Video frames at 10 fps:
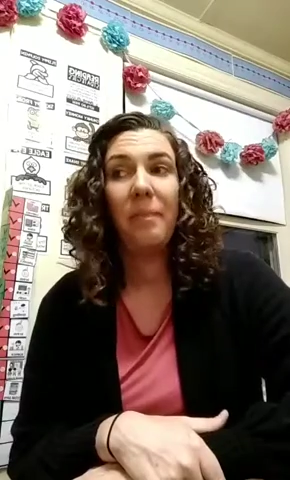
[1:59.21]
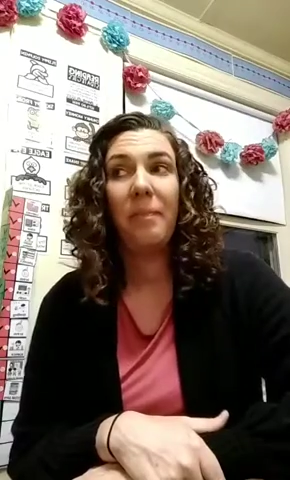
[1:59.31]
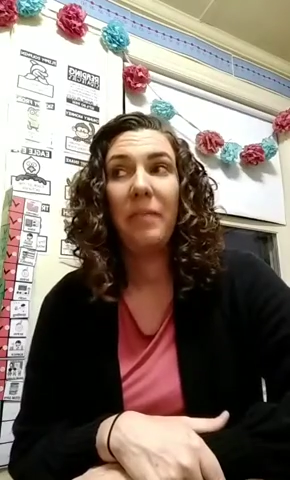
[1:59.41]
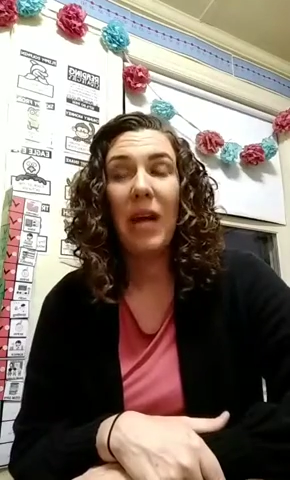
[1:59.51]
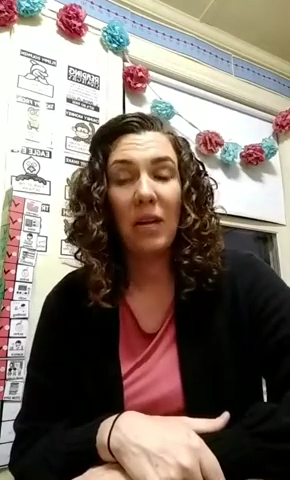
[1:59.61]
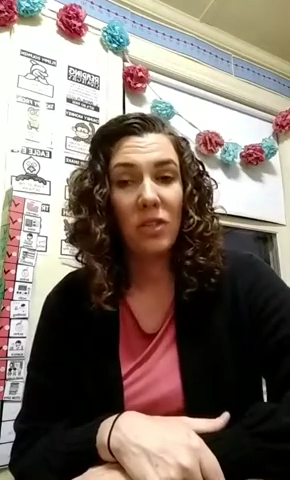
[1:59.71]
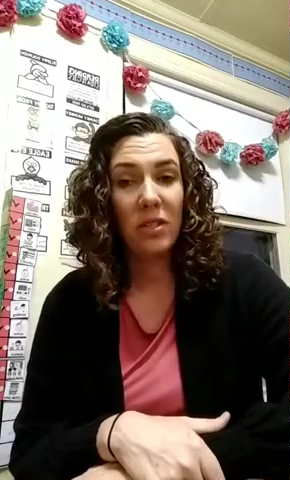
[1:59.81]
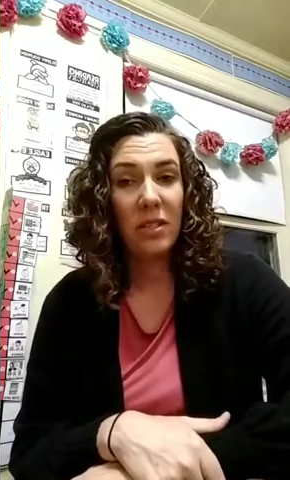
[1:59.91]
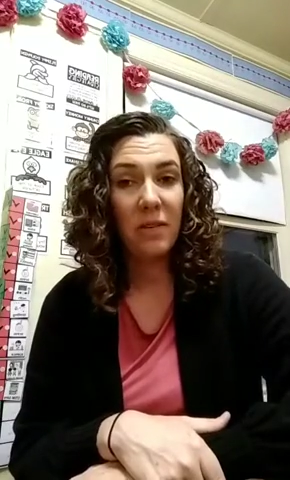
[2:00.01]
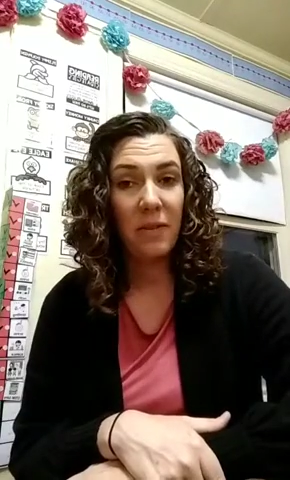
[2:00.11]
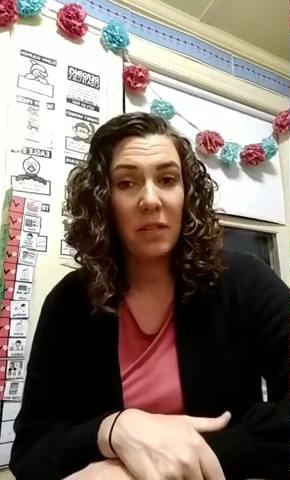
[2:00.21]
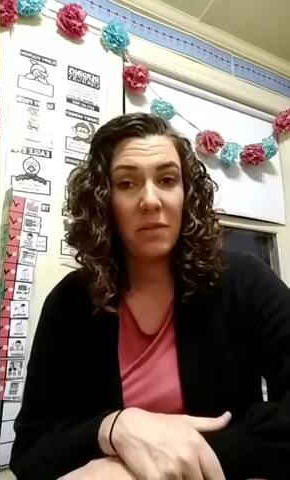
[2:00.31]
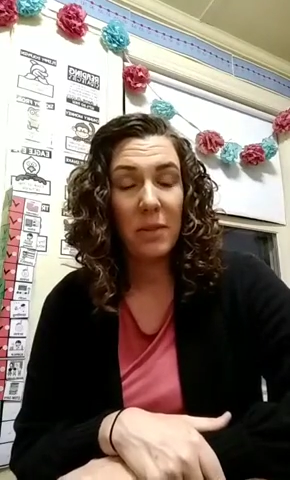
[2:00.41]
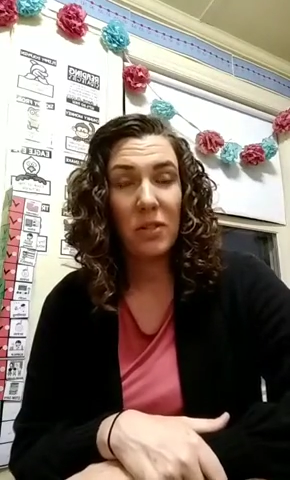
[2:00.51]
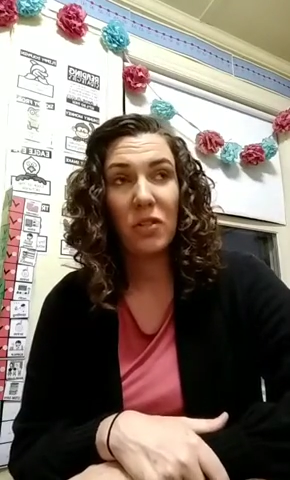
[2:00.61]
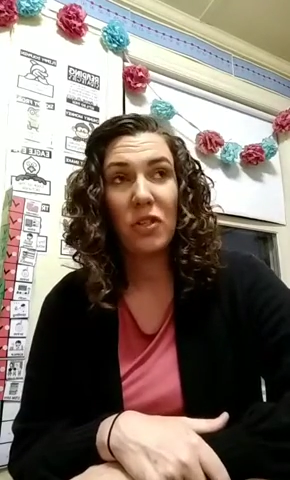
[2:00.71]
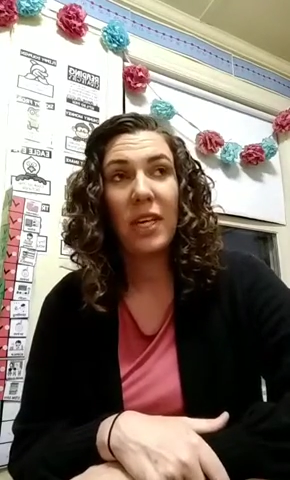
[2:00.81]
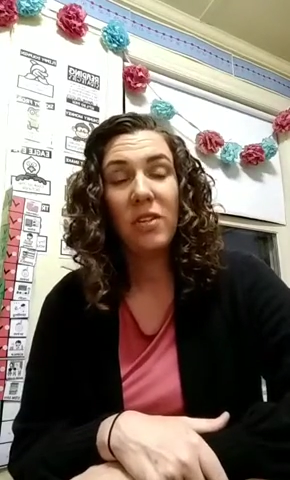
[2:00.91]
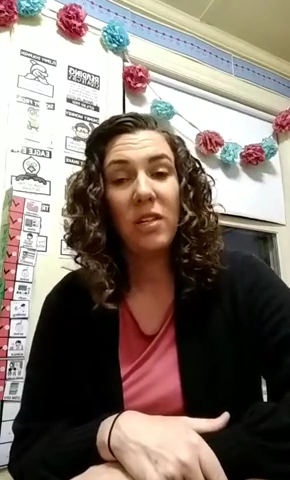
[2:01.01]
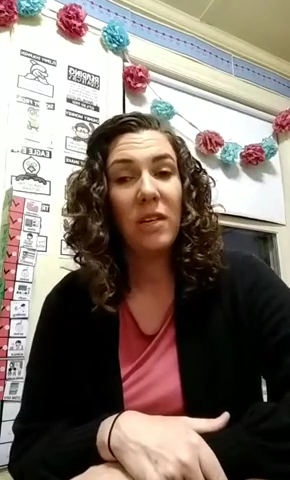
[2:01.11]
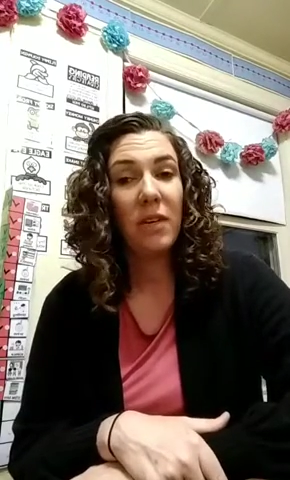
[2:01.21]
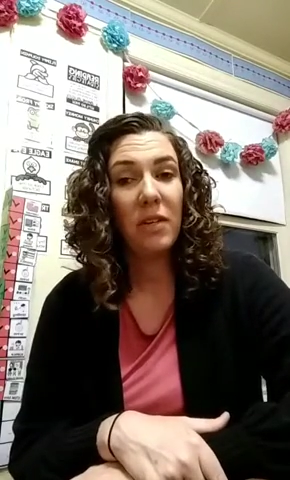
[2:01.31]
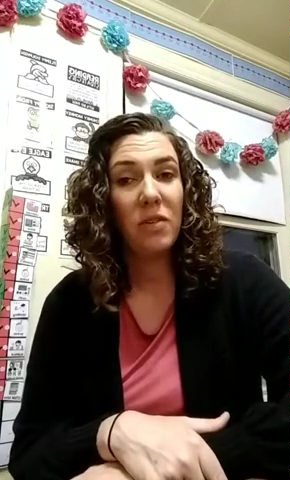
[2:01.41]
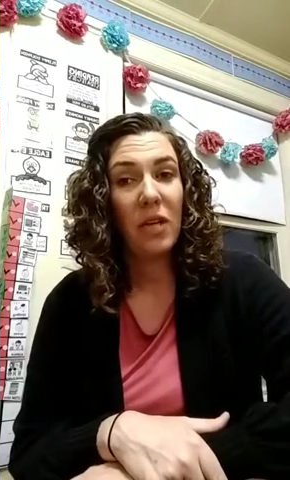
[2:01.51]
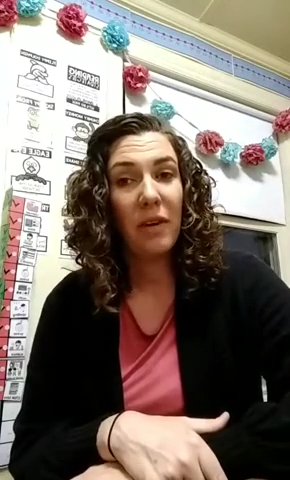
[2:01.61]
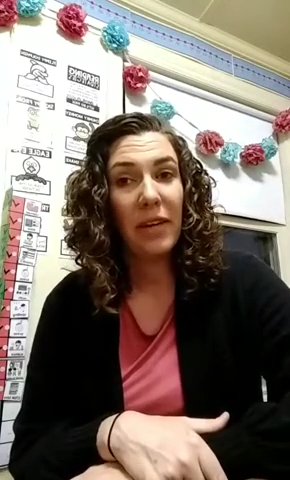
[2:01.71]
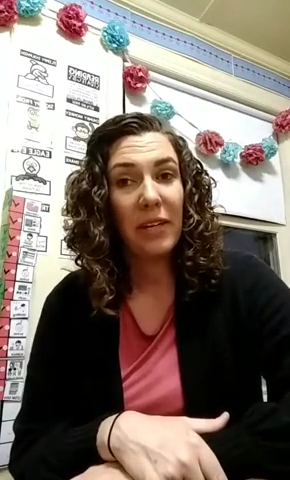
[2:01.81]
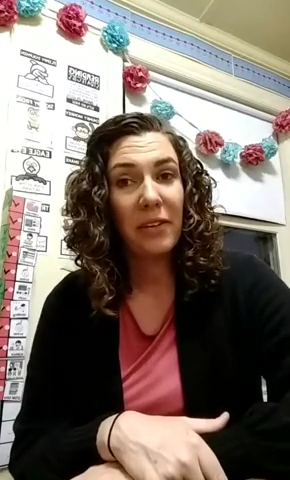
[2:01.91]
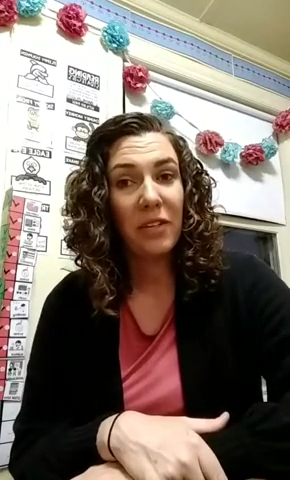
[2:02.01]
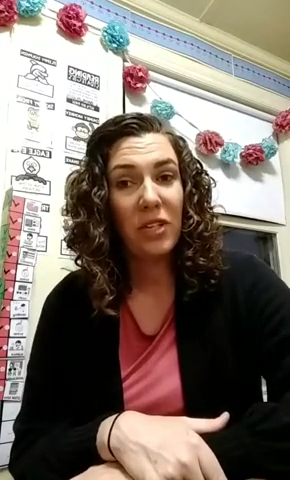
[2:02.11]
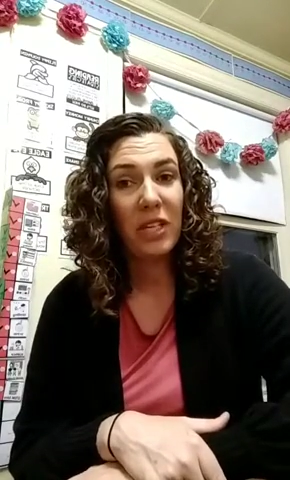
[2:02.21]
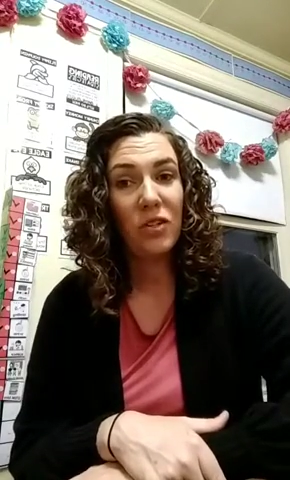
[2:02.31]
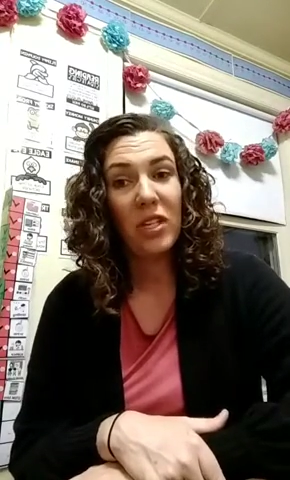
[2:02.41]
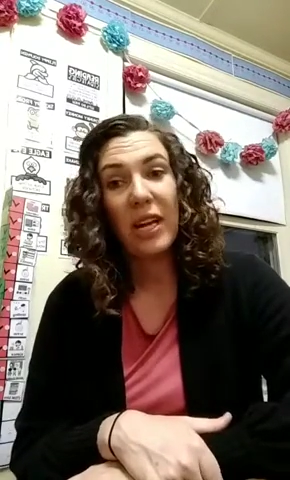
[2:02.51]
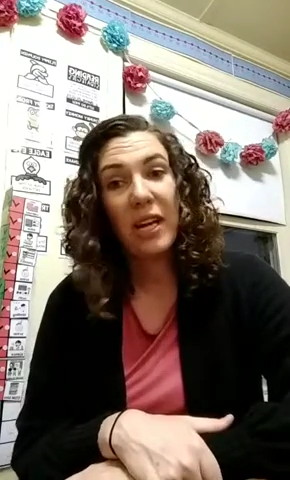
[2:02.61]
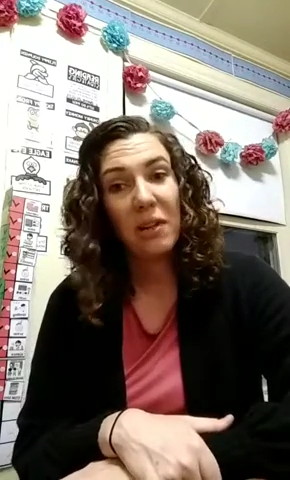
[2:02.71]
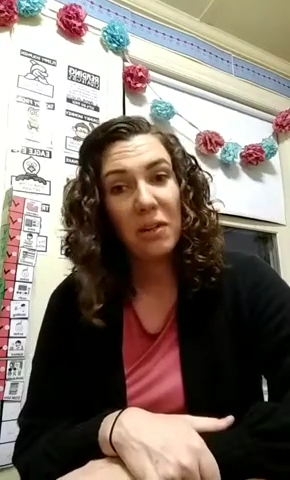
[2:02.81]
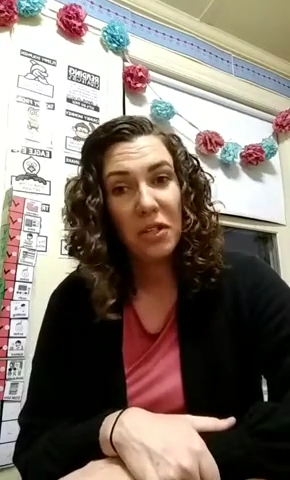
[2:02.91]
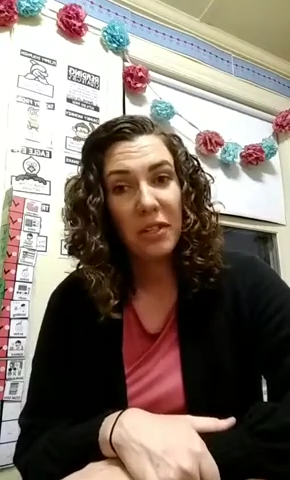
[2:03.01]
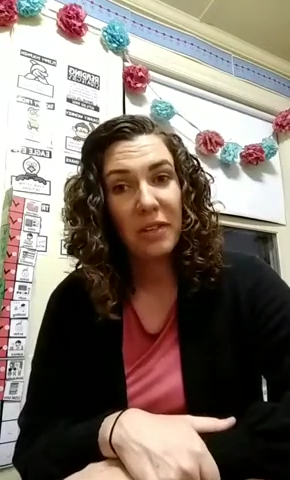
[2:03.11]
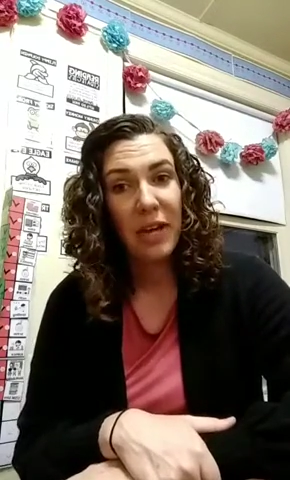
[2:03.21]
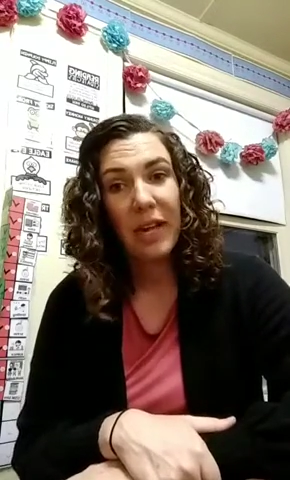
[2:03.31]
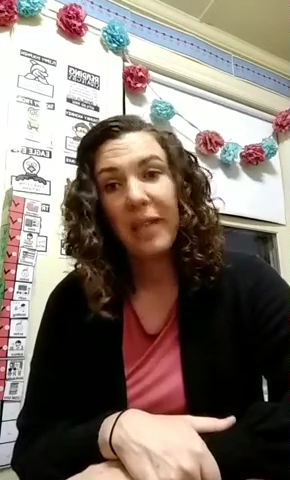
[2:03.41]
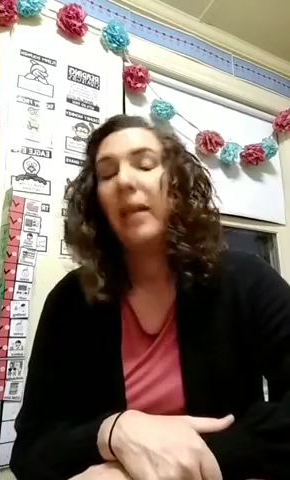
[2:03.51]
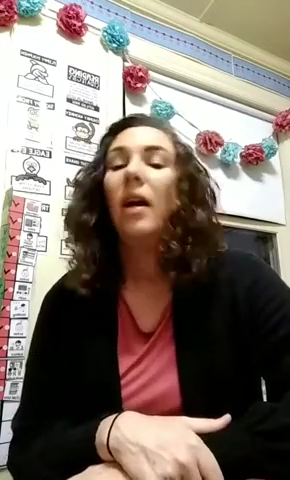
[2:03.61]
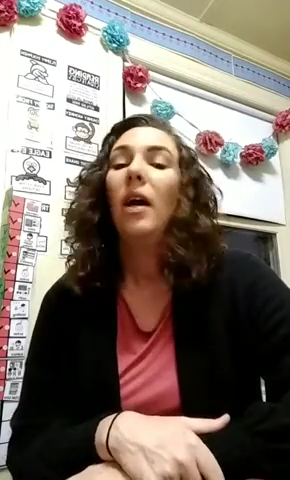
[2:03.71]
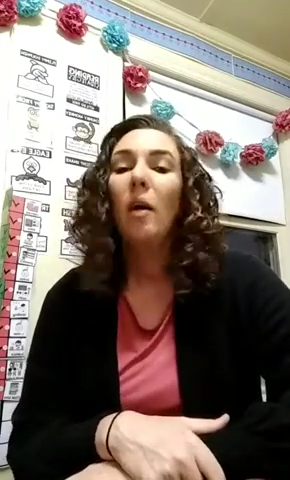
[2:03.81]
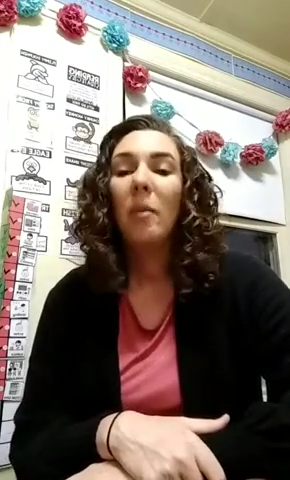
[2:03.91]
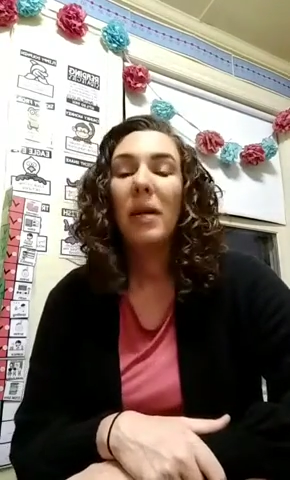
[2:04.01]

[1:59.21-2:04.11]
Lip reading: Not just in the field of special education, I've also taught regular education and alternative ed. But